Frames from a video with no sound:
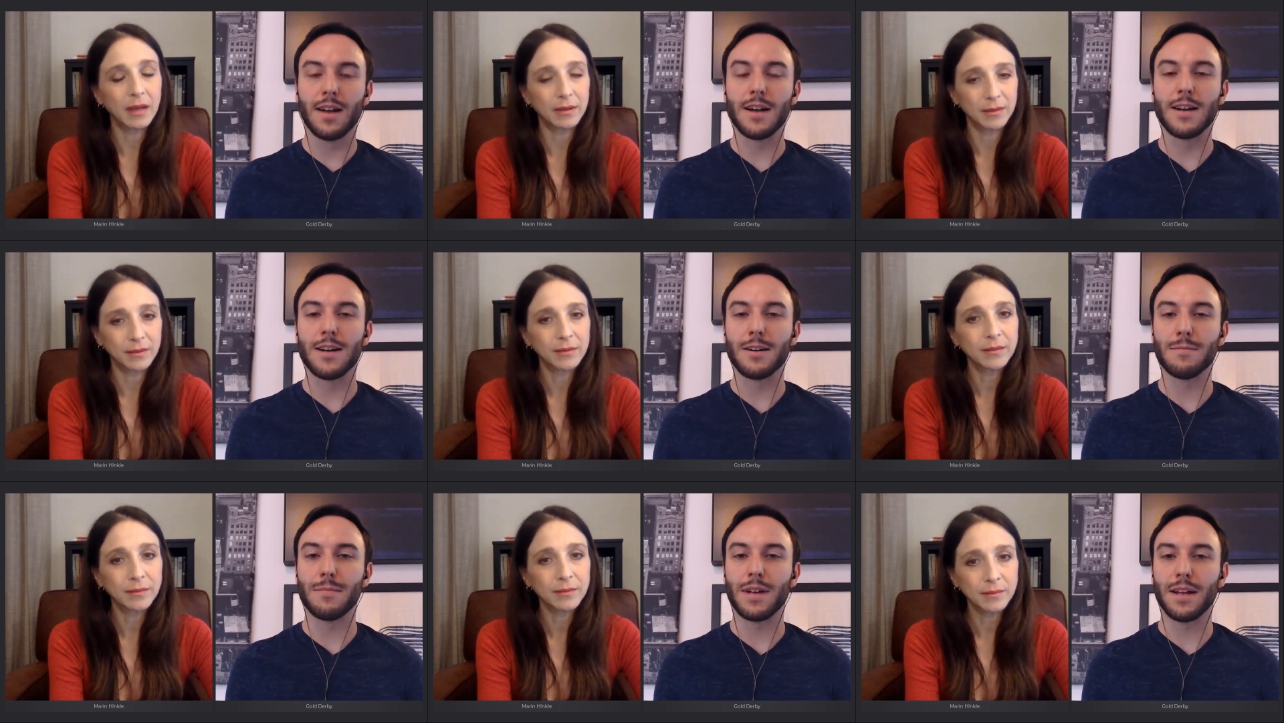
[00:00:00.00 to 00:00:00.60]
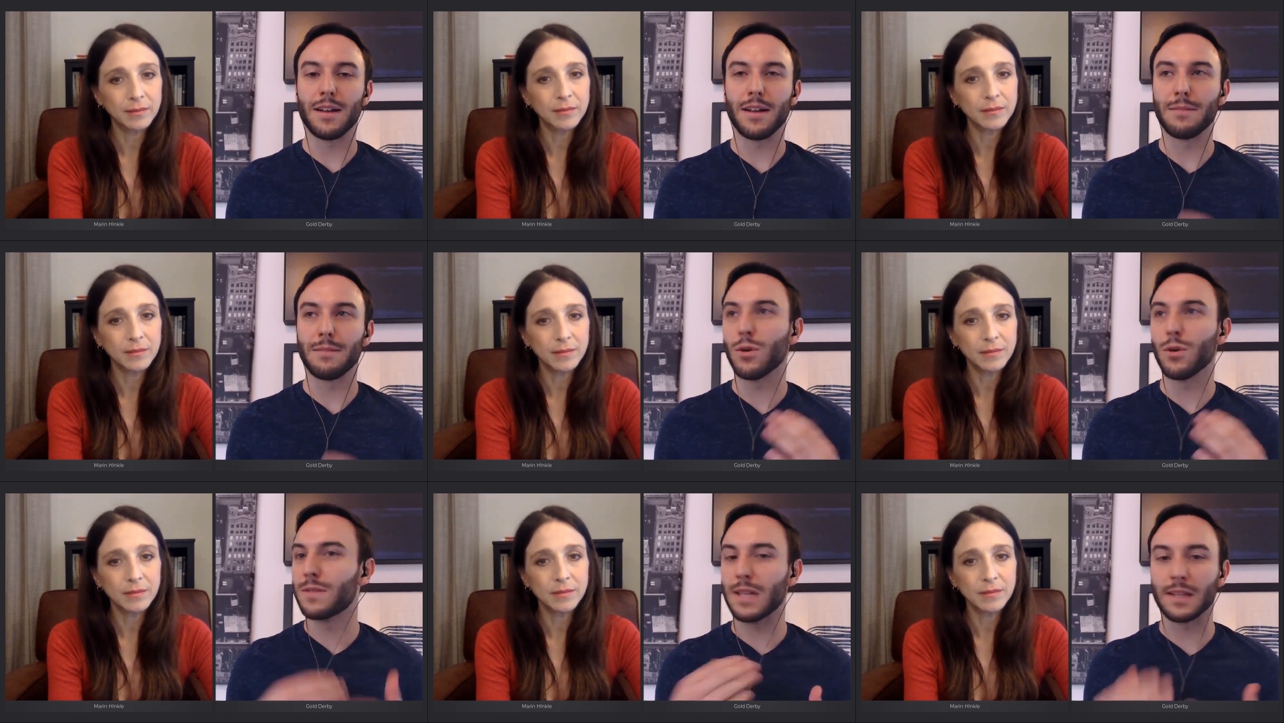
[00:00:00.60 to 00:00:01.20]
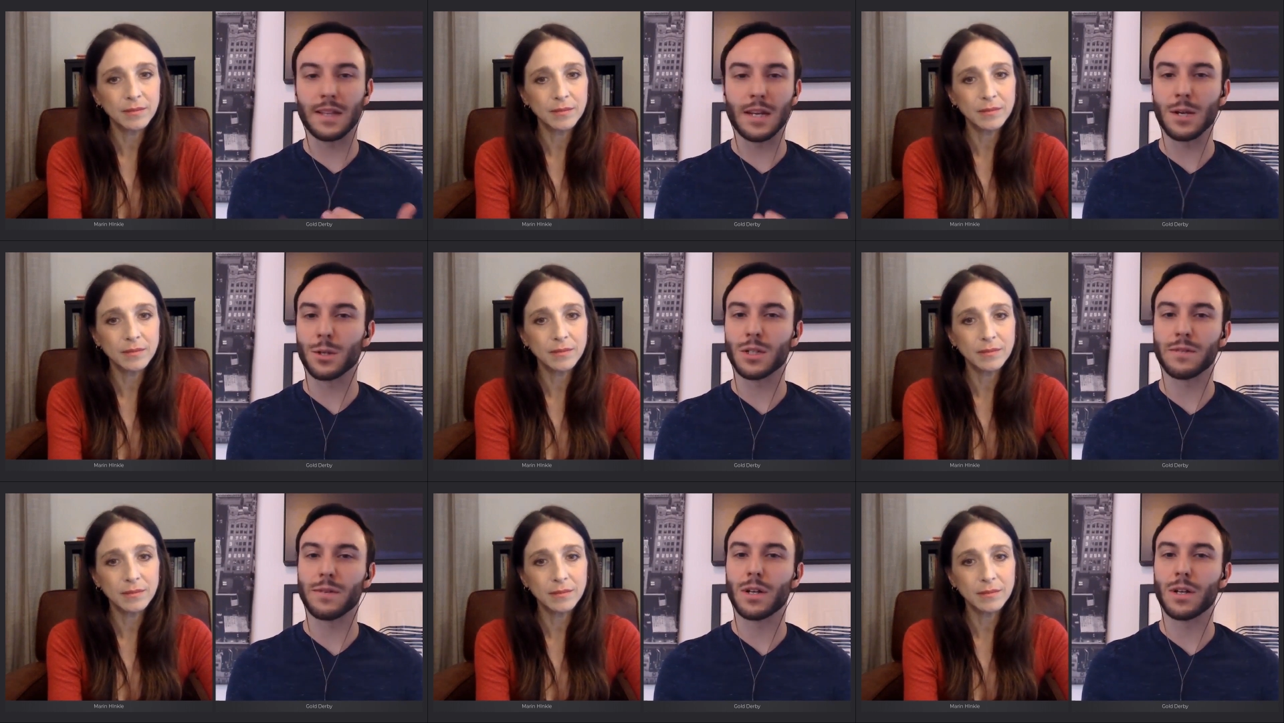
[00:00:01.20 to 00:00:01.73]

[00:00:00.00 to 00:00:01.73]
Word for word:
Speaker 1: um, and moves like the gears of a